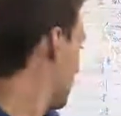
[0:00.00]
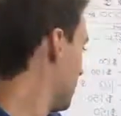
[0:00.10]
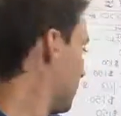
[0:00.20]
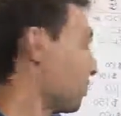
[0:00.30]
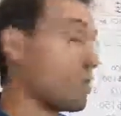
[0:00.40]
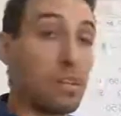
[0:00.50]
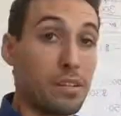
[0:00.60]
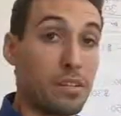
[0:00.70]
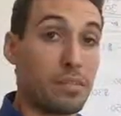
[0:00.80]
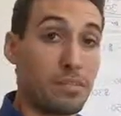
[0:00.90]
you
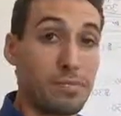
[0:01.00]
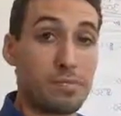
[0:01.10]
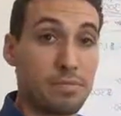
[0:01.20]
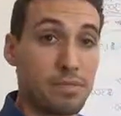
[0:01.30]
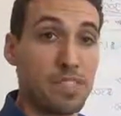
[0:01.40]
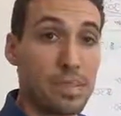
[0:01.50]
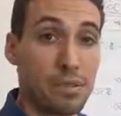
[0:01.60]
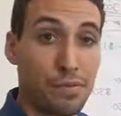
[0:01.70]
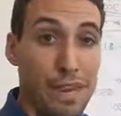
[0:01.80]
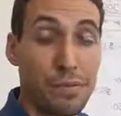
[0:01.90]
could sit
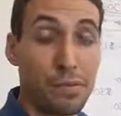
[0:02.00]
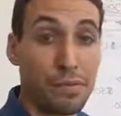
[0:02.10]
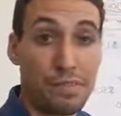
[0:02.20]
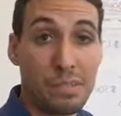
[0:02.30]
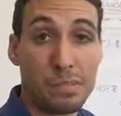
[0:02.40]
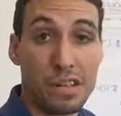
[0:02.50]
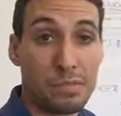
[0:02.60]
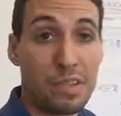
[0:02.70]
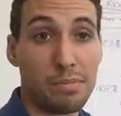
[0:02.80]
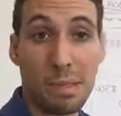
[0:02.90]
with $550 a month.